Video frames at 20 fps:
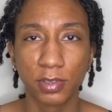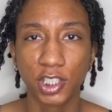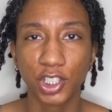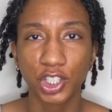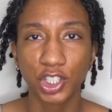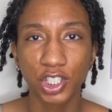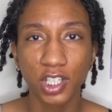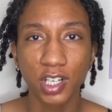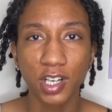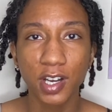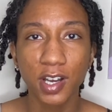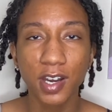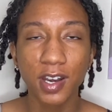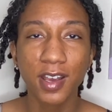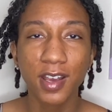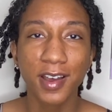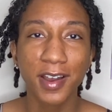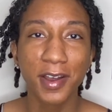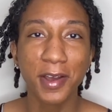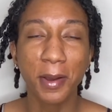should,
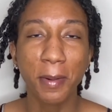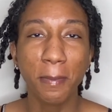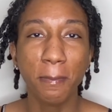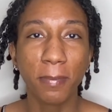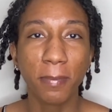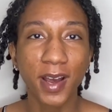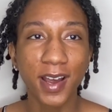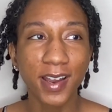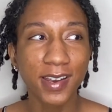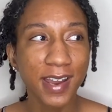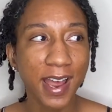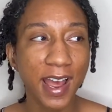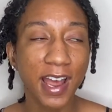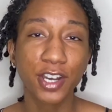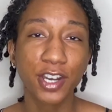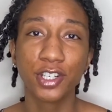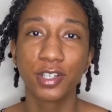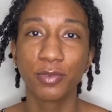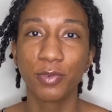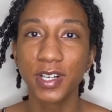but yeah, I
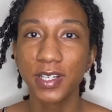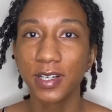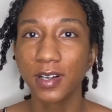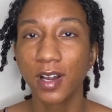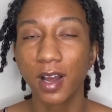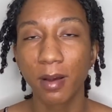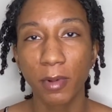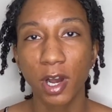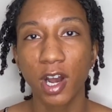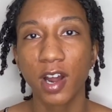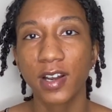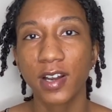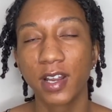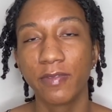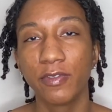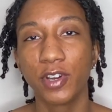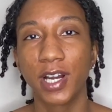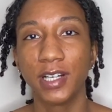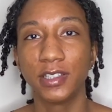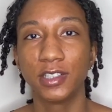just wanted to come on, give
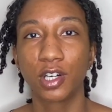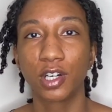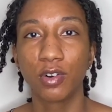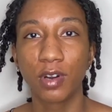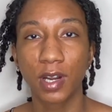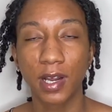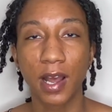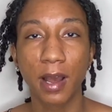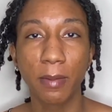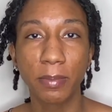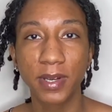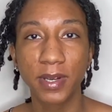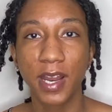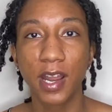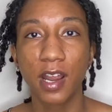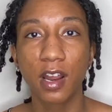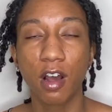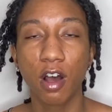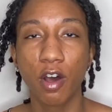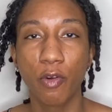you guys a quick
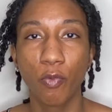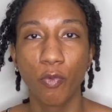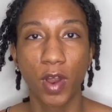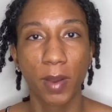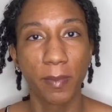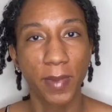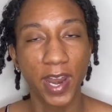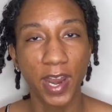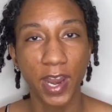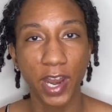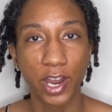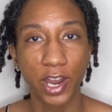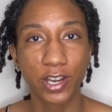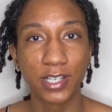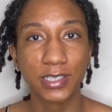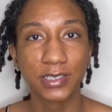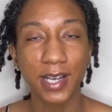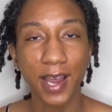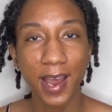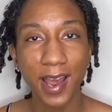update on where my hair
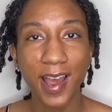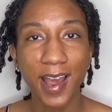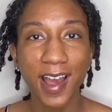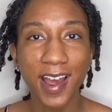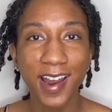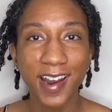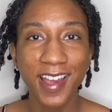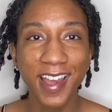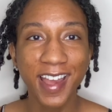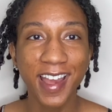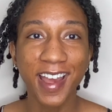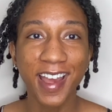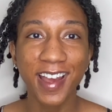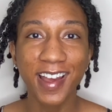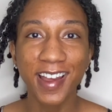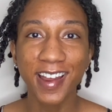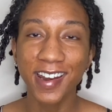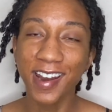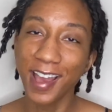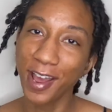is at,
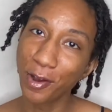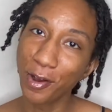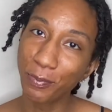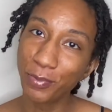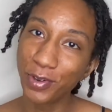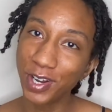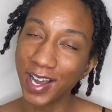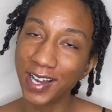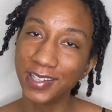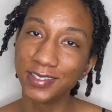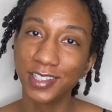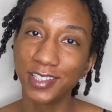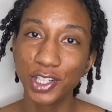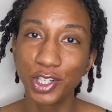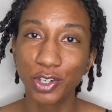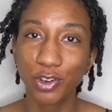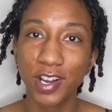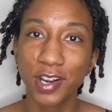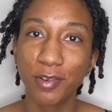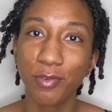and I hope you guys
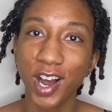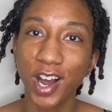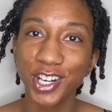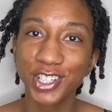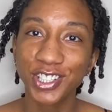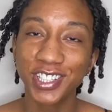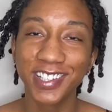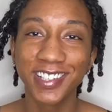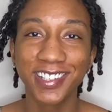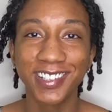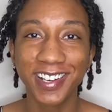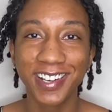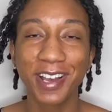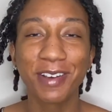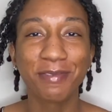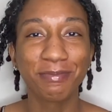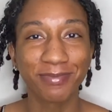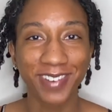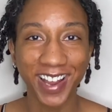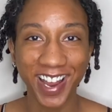enjoyed watching.
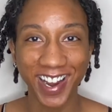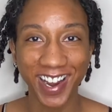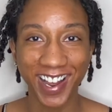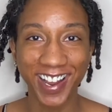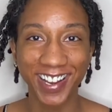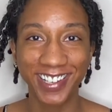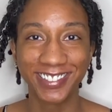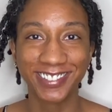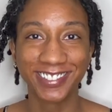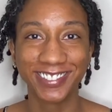Bye guys.